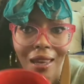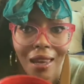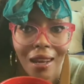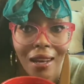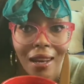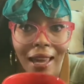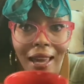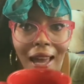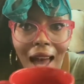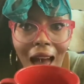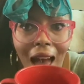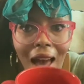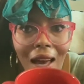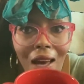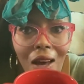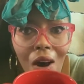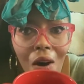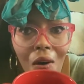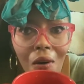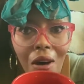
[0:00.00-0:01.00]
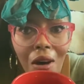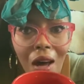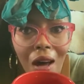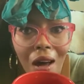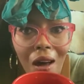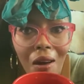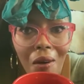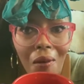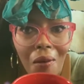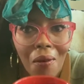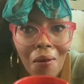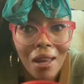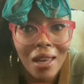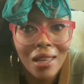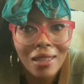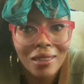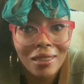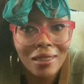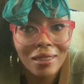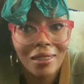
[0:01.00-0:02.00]
like hot cocoa,
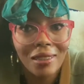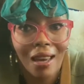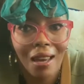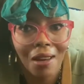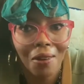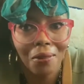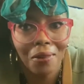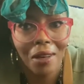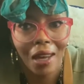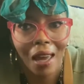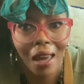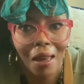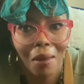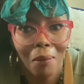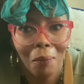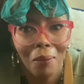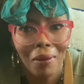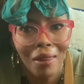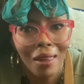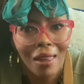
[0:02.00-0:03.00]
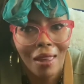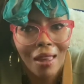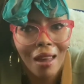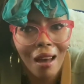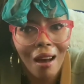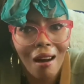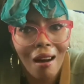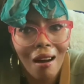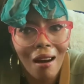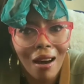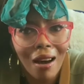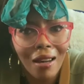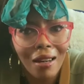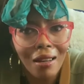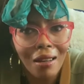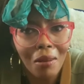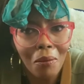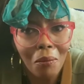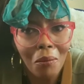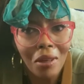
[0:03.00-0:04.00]
snuggled up,
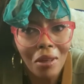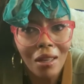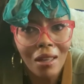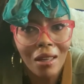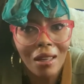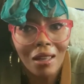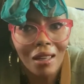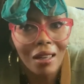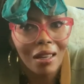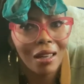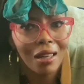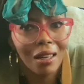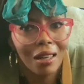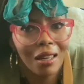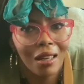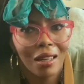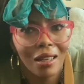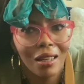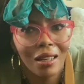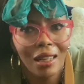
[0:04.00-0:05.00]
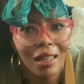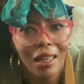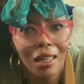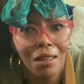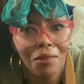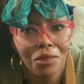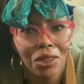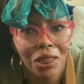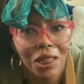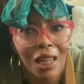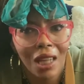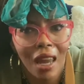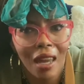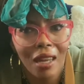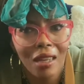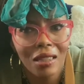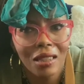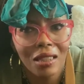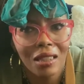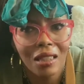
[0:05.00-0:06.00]
autumn, leaves
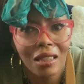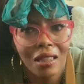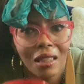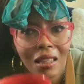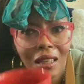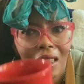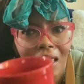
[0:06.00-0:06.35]
changing.